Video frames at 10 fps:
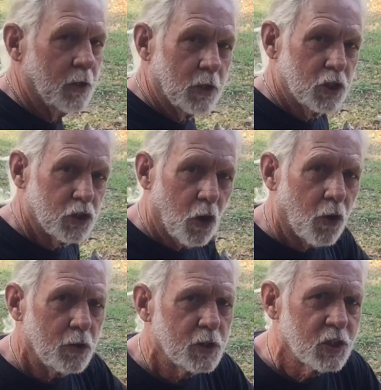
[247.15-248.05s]
You're going to
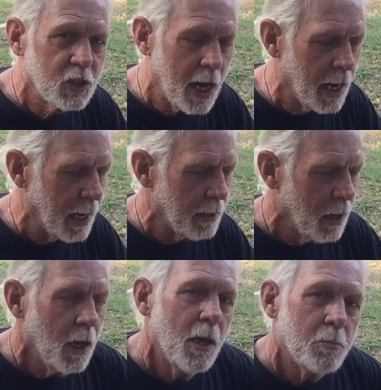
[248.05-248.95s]
start on the side
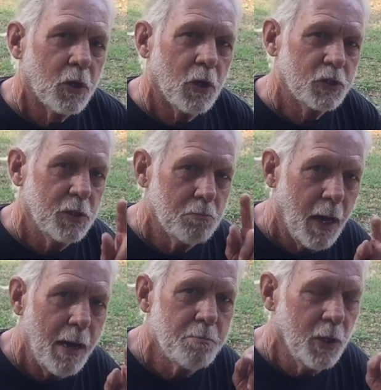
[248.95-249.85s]
because in
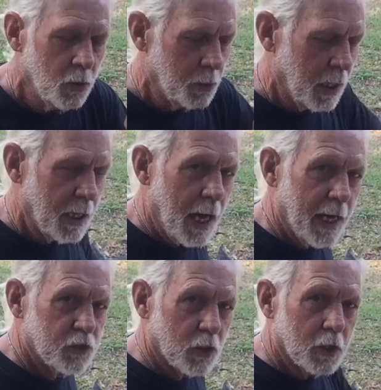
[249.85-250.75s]
my boat it
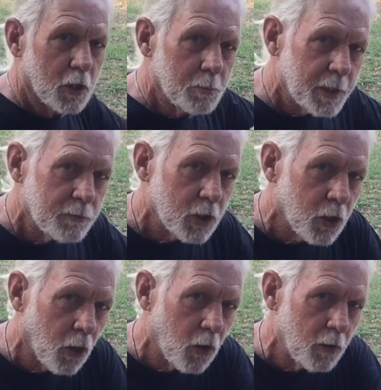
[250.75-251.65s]
has a little bit of a
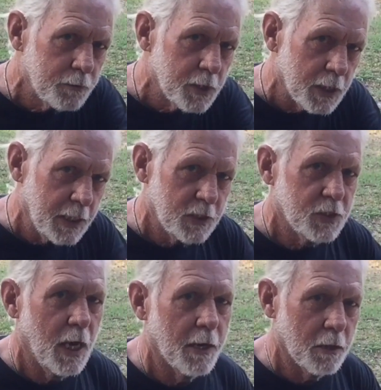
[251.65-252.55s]
curve to the
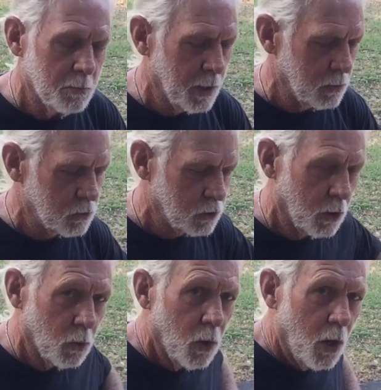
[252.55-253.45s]
inside of the boat.
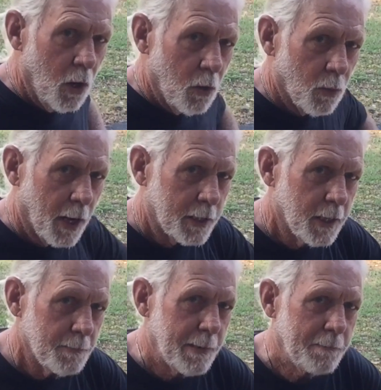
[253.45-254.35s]
So when I
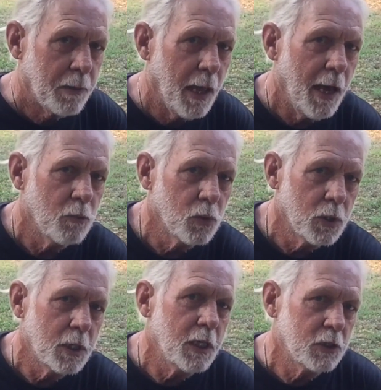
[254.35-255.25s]
cut my
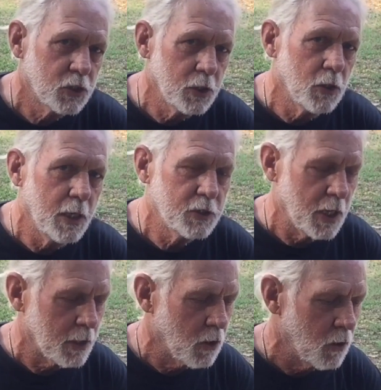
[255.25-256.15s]
plywood, it still has
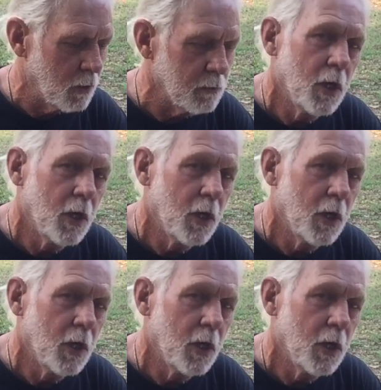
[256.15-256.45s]
that curve.